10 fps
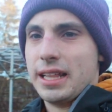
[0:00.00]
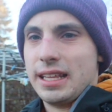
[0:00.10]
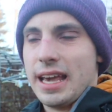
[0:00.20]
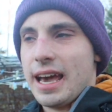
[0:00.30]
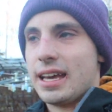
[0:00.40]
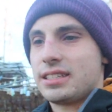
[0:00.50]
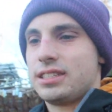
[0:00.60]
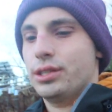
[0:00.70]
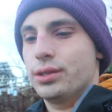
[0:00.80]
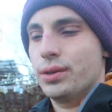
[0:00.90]
in the ass
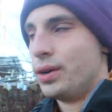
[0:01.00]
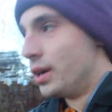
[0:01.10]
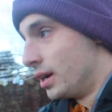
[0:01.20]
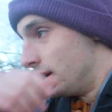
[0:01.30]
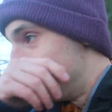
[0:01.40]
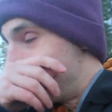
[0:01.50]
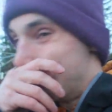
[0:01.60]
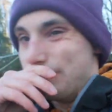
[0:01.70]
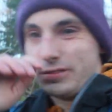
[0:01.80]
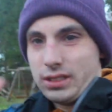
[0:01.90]
to
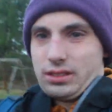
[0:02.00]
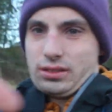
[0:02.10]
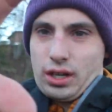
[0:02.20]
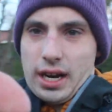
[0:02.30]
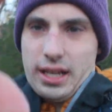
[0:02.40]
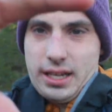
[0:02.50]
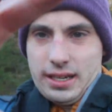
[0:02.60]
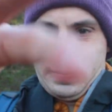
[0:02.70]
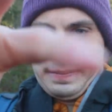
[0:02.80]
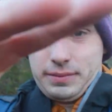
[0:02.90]
try
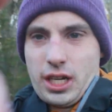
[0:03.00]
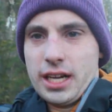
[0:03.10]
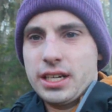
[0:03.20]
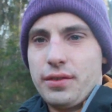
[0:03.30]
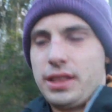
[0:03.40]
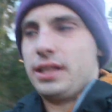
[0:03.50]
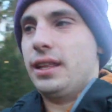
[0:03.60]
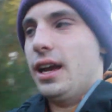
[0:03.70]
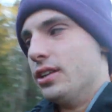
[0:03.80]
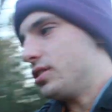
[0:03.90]
to change everything
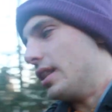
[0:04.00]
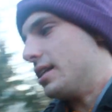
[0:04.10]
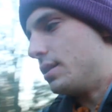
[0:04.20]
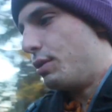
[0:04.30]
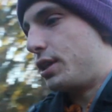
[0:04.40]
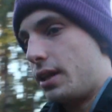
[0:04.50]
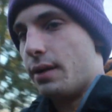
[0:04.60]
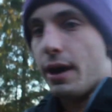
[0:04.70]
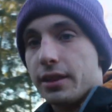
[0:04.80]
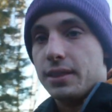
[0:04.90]
there, so that's the big thing
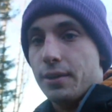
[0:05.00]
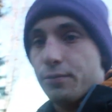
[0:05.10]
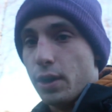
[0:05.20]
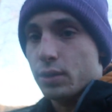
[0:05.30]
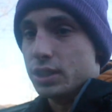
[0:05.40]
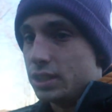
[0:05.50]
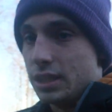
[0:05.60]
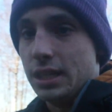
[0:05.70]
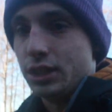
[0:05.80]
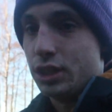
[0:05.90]
about the phones,
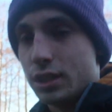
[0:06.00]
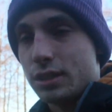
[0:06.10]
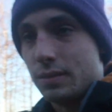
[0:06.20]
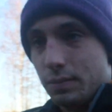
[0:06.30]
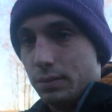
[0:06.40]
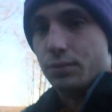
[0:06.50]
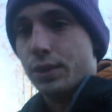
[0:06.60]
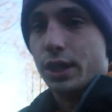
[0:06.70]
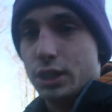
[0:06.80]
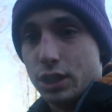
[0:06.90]
it's just
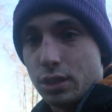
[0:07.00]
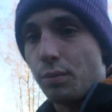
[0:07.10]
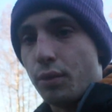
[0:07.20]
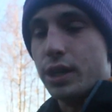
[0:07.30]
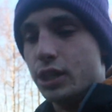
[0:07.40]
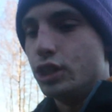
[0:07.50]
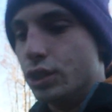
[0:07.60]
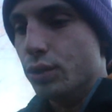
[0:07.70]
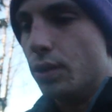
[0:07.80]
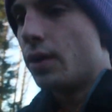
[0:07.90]
really just a point and
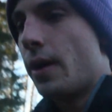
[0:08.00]
shoot.